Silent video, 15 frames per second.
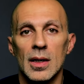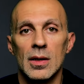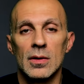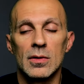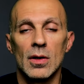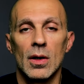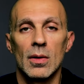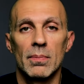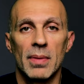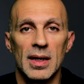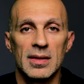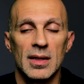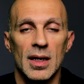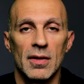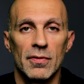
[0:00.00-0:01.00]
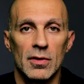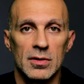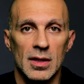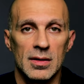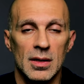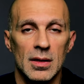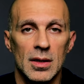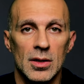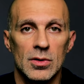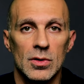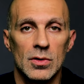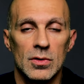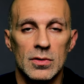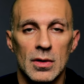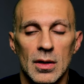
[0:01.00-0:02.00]
So basically for testing the
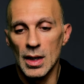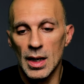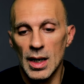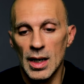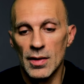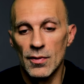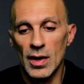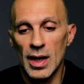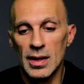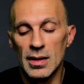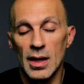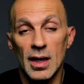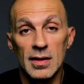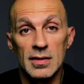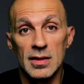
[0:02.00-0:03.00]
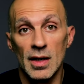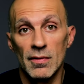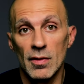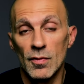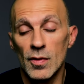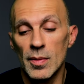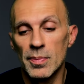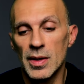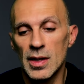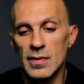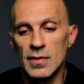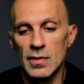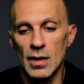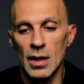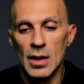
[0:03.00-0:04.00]
shoes, I run 7
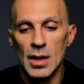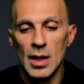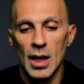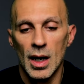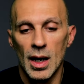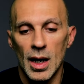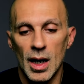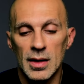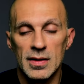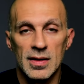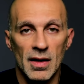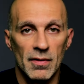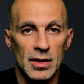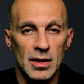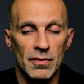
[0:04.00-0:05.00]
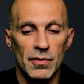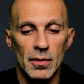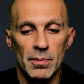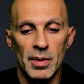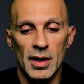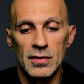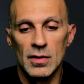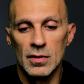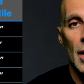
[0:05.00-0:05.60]
repeats at 7 different paces.